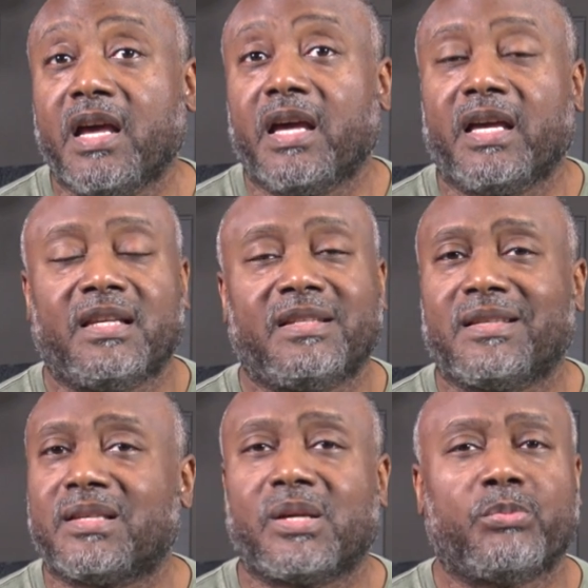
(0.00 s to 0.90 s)
And this
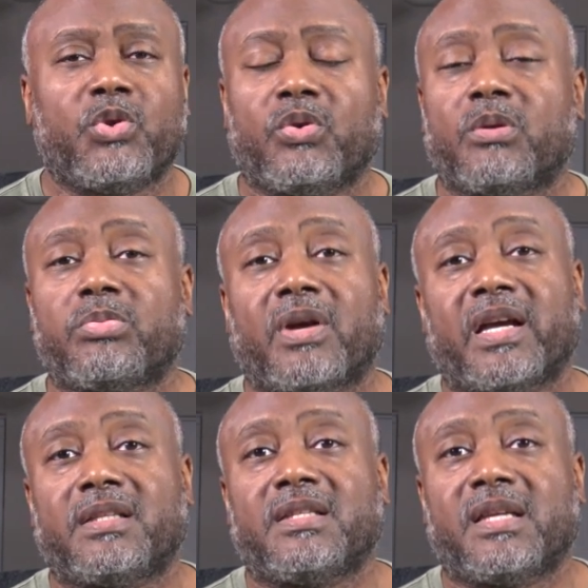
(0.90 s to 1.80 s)
is something you can
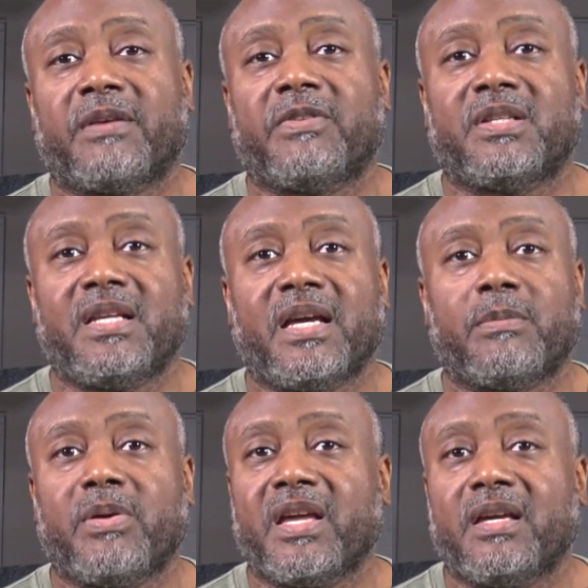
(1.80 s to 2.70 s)
practice every day.
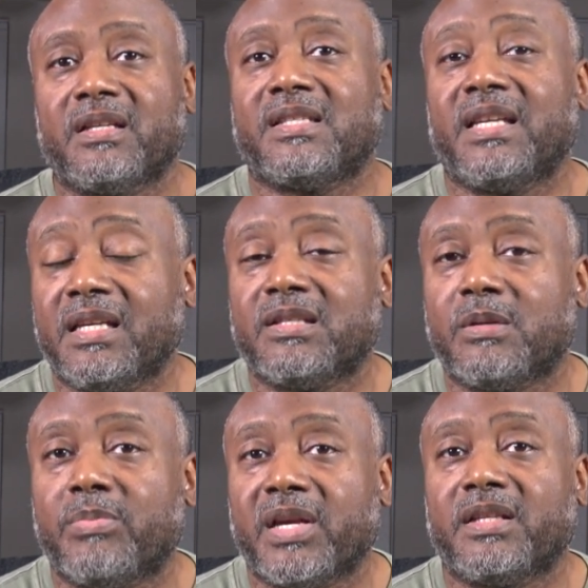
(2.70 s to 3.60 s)
Pay
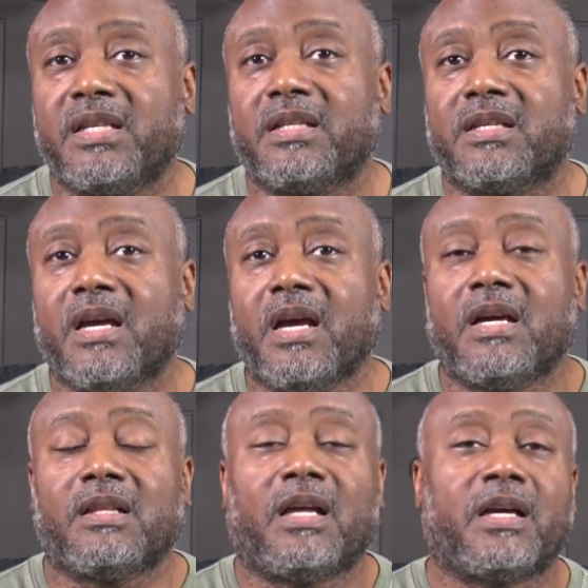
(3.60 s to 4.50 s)
attention, pay attention.
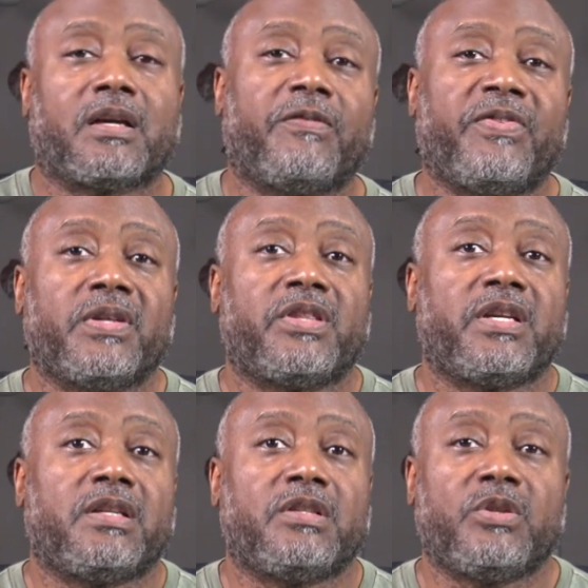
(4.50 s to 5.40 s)
Like a fun
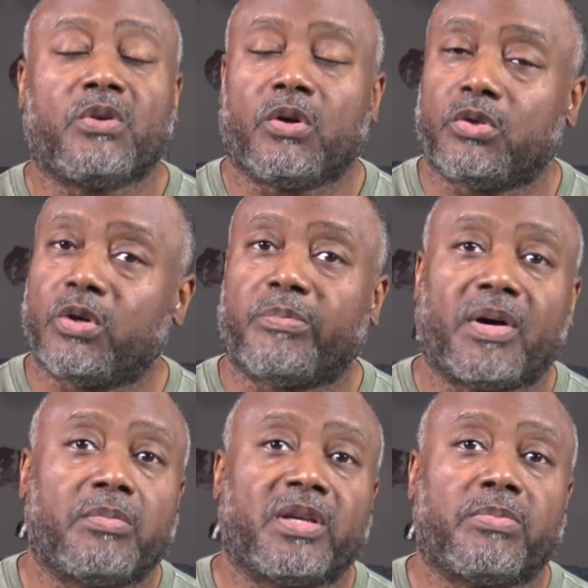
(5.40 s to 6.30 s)
thing to do, go to a
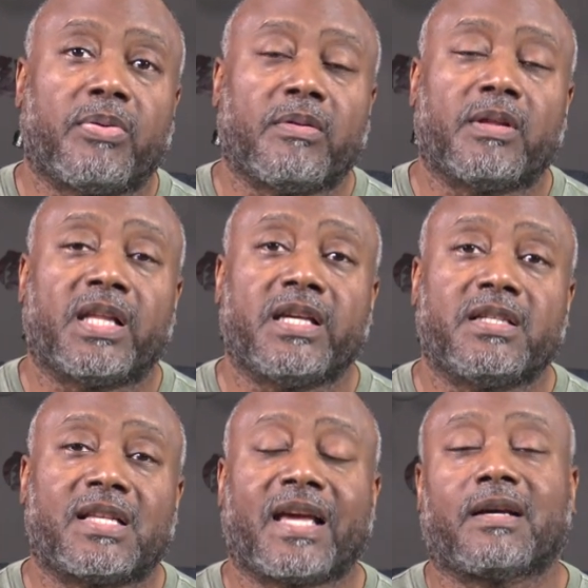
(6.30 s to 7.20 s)
public
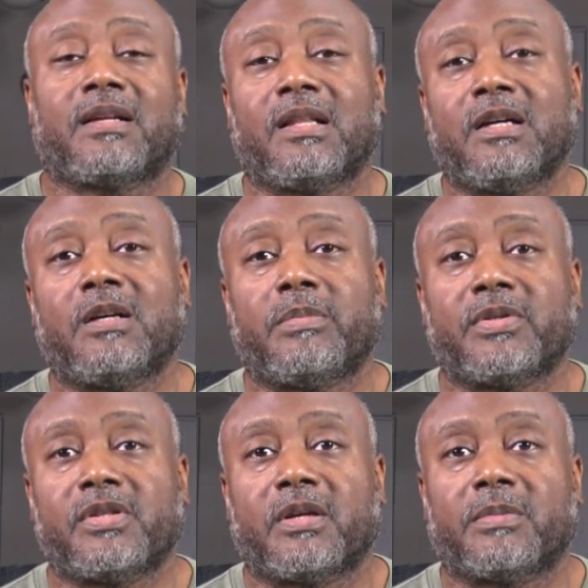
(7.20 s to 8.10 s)
place like a club or
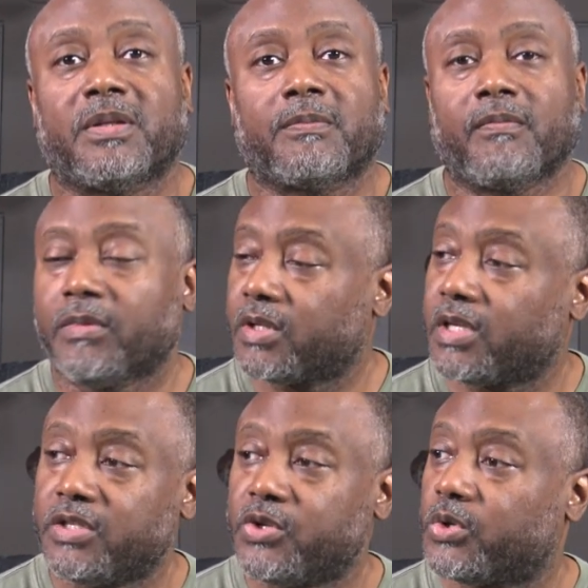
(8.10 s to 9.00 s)
something.
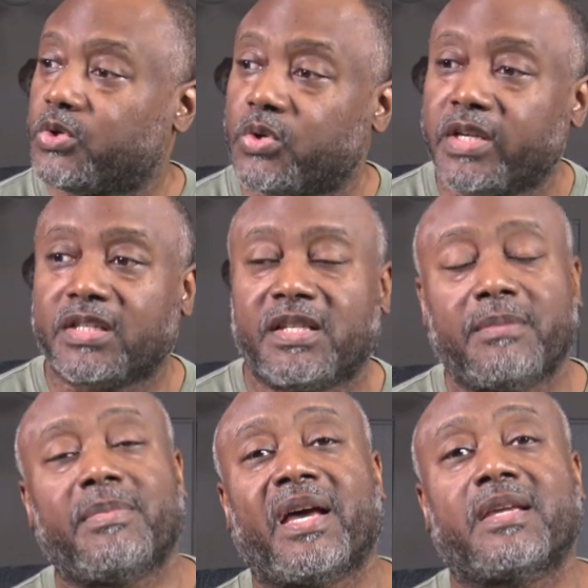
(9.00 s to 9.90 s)
Get your drink,
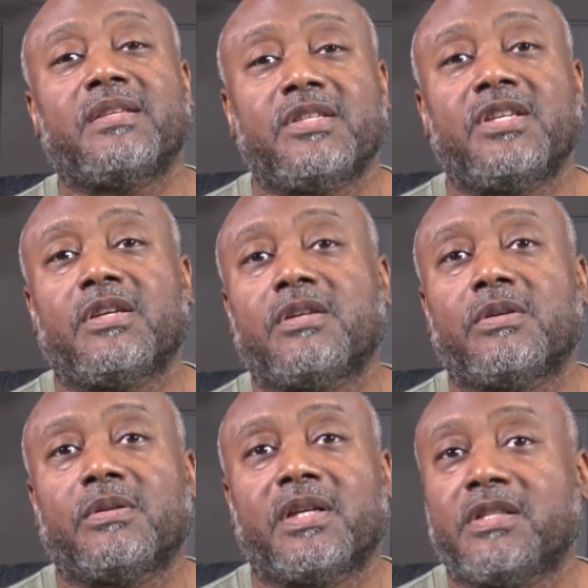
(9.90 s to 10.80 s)
sit back and
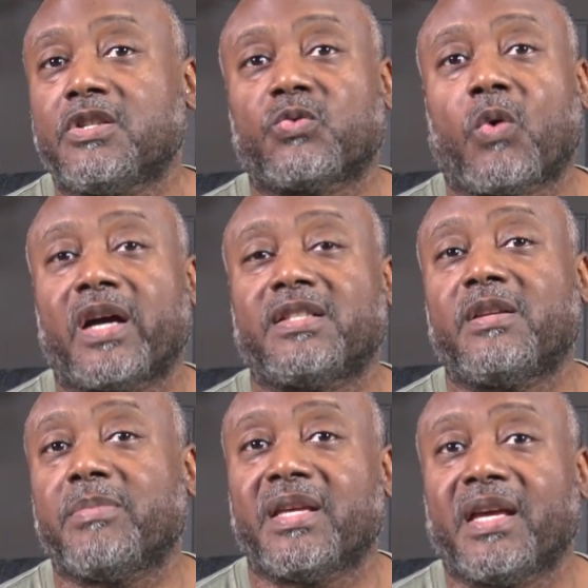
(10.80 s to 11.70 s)
chill, and just watch
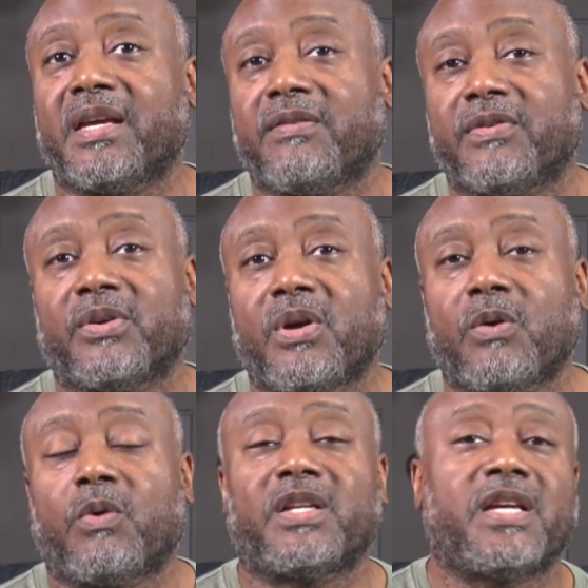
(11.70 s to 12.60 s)
the behavior.
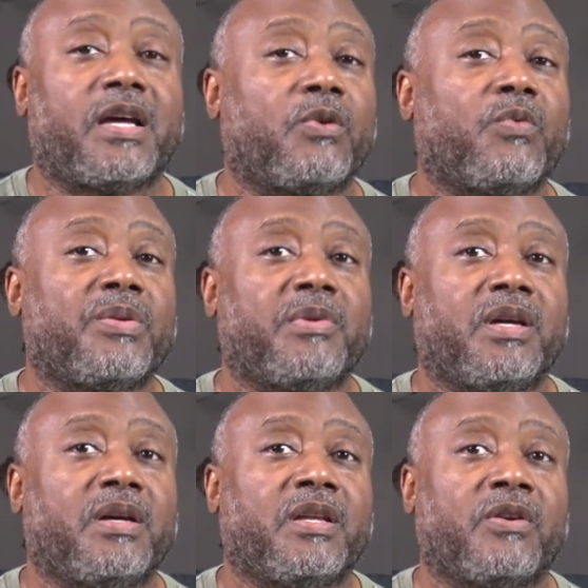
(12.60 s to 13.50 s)
Watch how the women
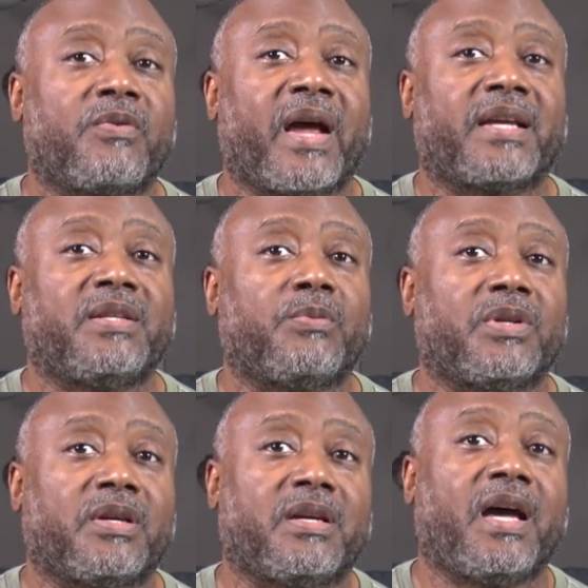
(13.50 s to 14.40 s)
are interacting
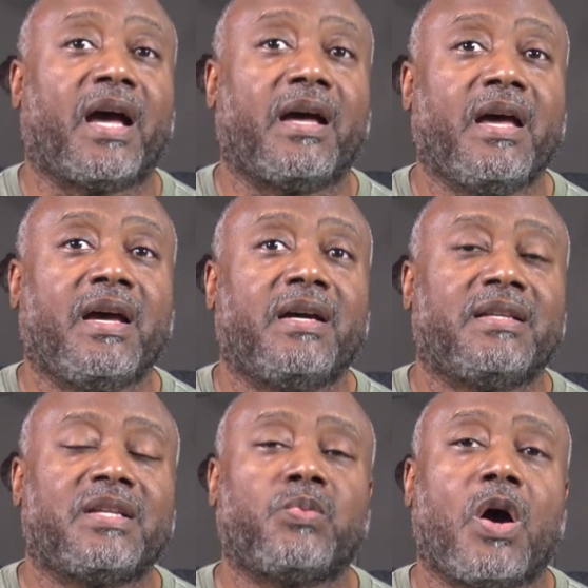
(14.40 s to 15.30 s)
with a guy.
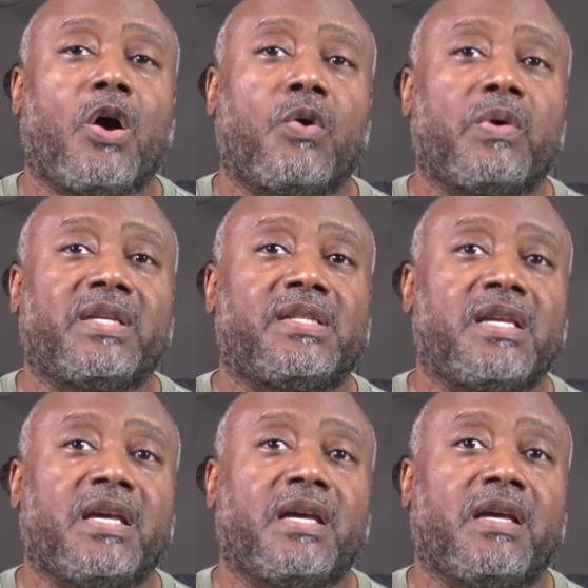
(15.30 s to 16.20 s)
That's why I always
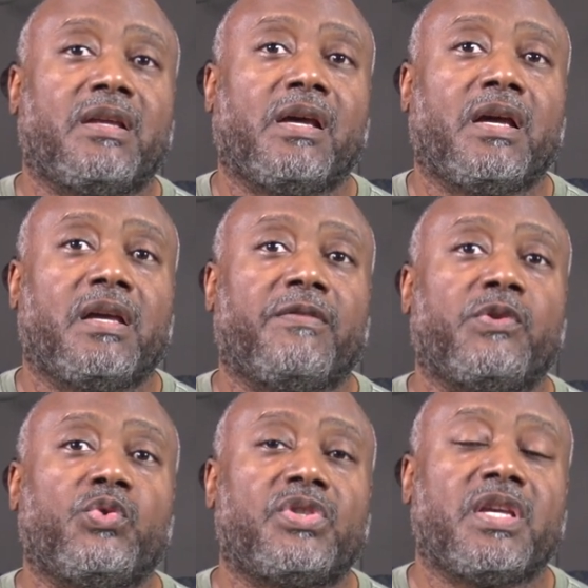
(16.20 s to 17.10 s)
said
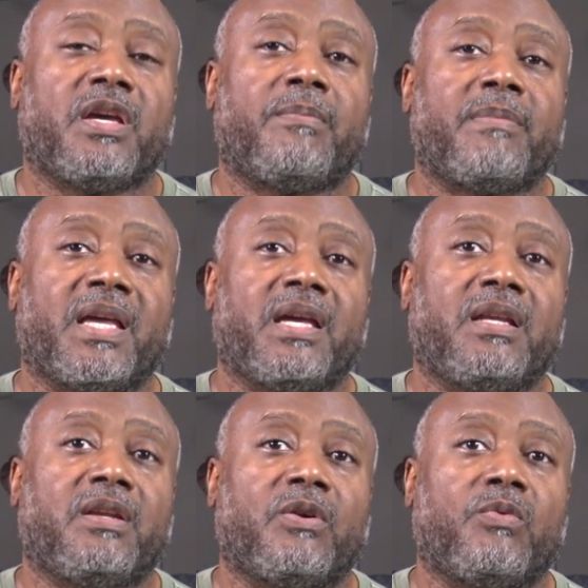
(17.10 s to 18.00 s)
if you see a
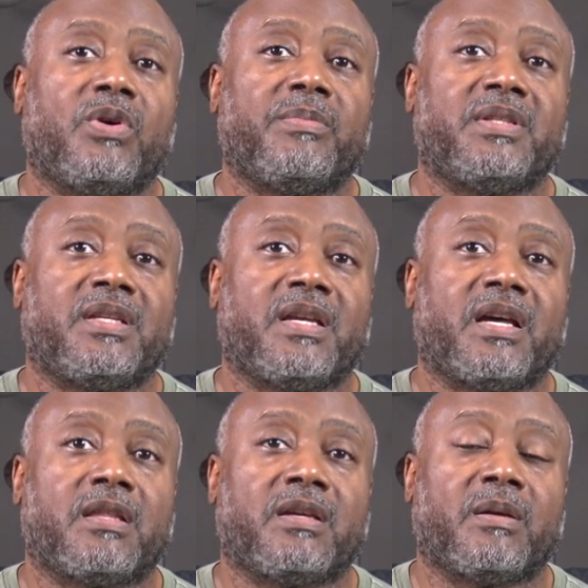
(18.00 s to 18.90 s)
man and a woman
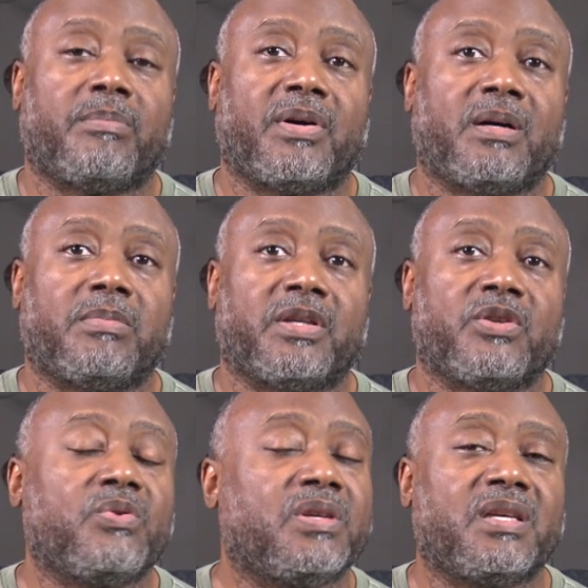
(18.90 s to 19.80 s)
together in
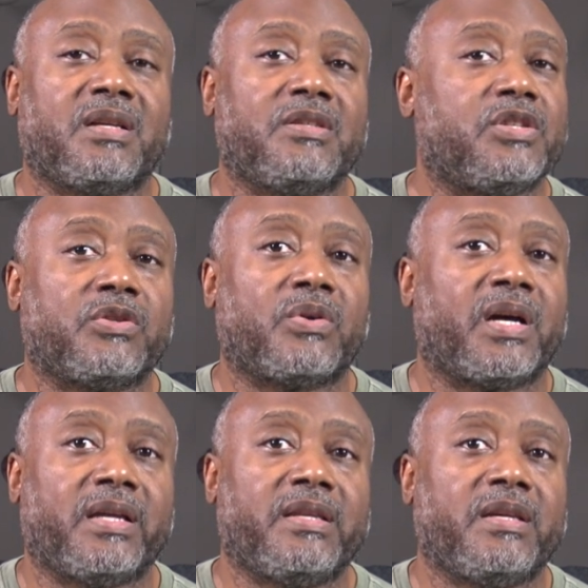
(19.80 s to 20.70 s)
public, you can get a general
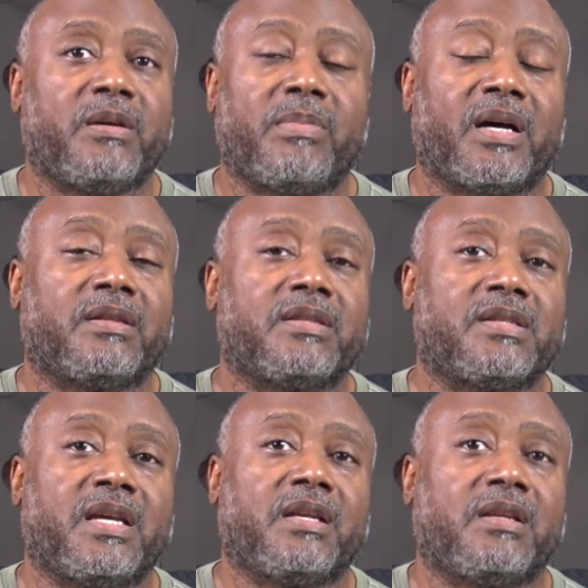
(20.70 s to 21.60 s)
idea about the
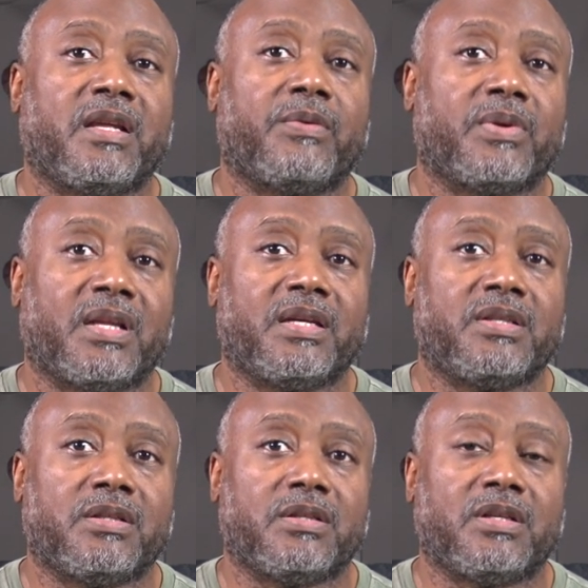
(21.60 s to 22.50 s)
state of their
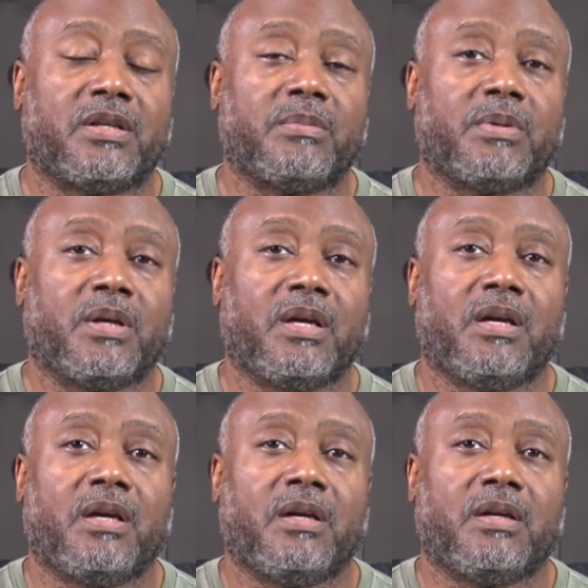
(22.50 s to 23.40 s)
relationship
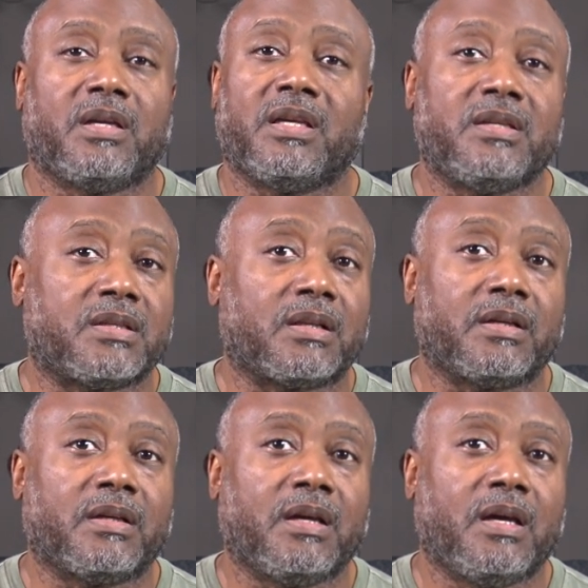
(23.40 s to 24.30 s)

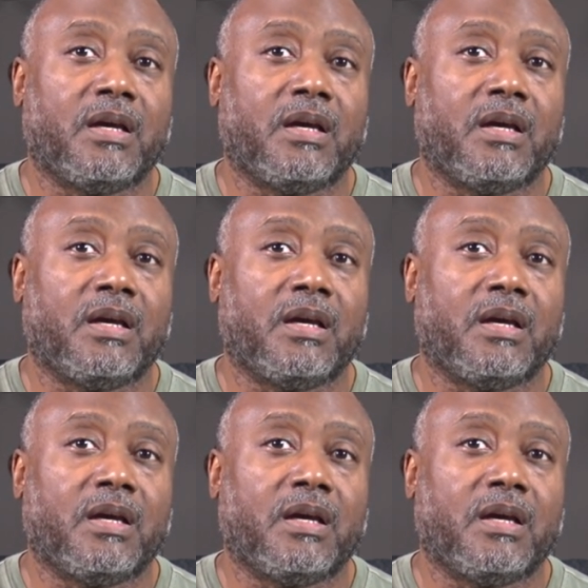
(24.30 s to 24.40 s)
easily.